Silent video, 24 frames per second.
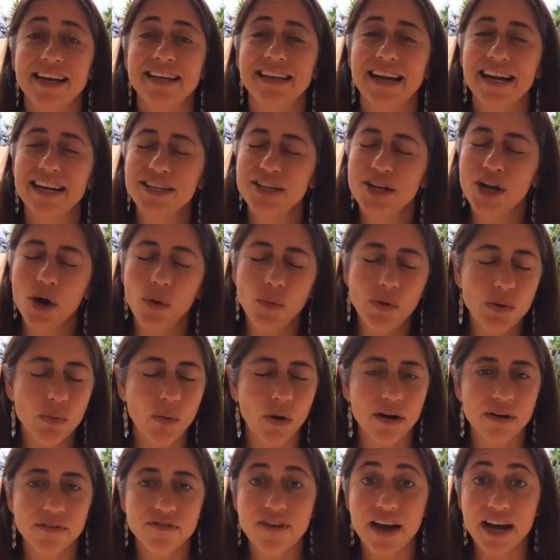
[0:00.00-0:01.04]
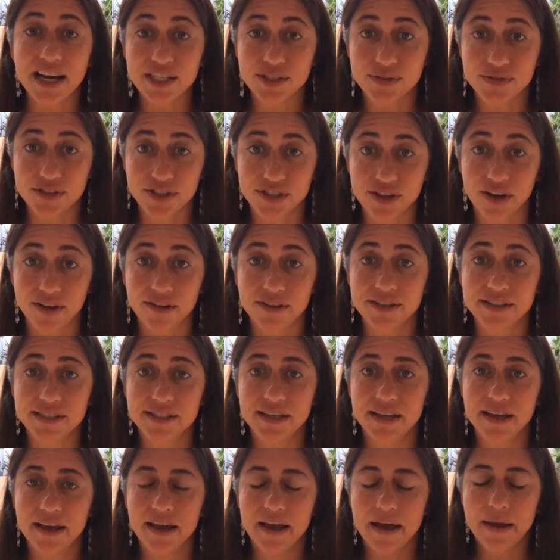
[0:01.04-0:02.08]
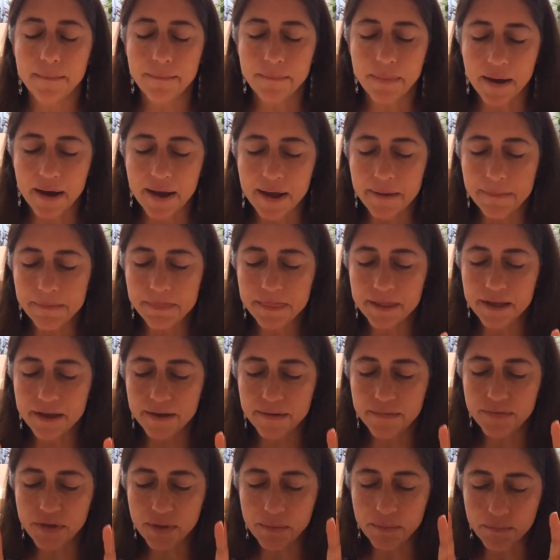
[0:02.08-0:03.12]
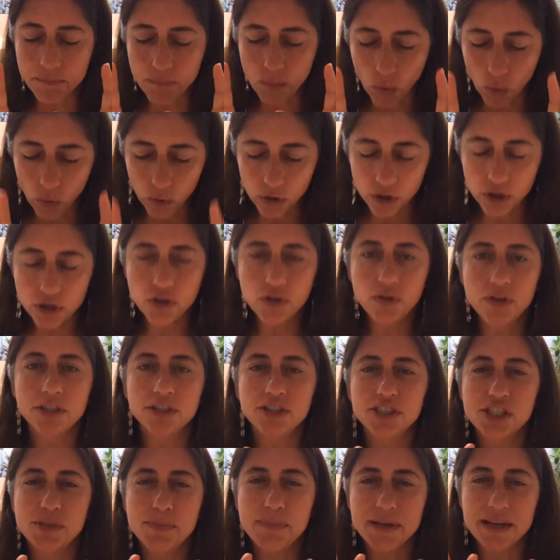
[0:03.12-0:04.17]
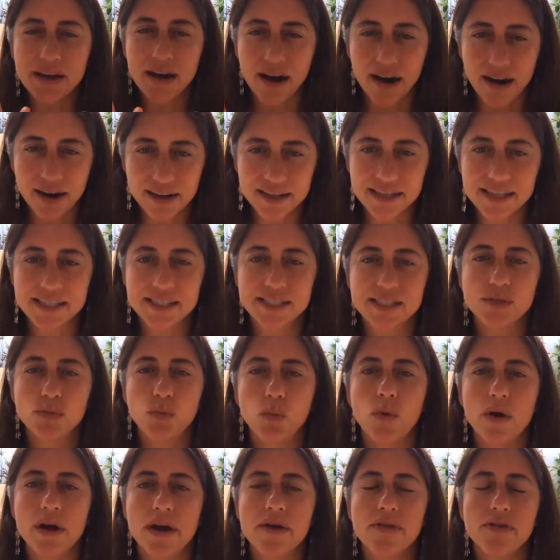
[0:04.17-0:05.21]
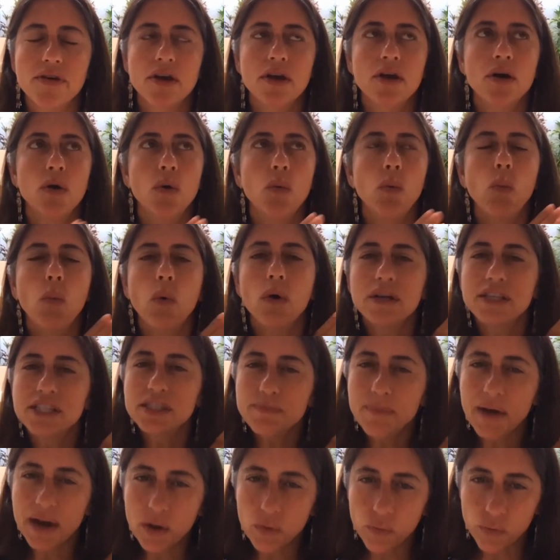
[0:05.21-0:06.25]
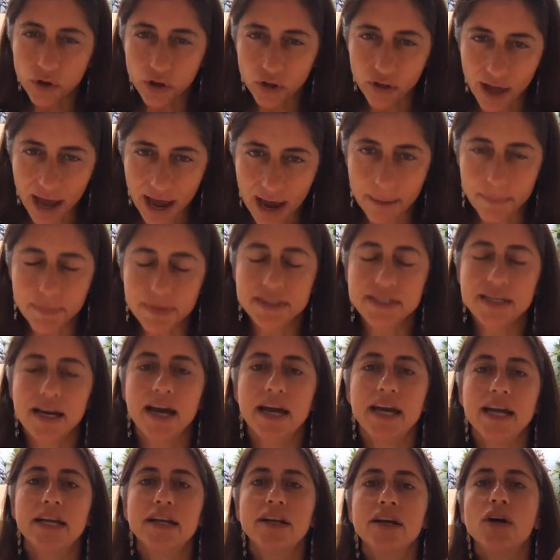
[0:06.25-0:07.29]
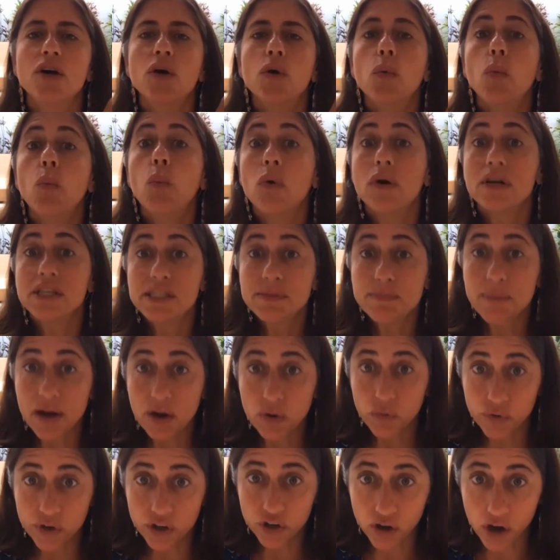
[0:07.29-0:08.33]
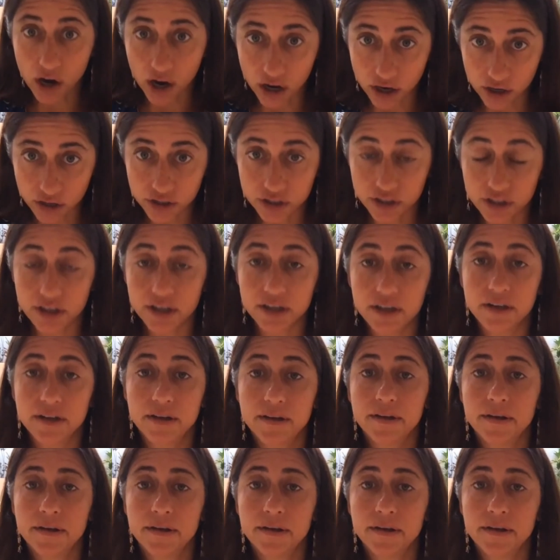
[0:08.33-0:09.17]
I know we want fast results, but the more you can just be honest with what's my real appetite, what's my real hunger?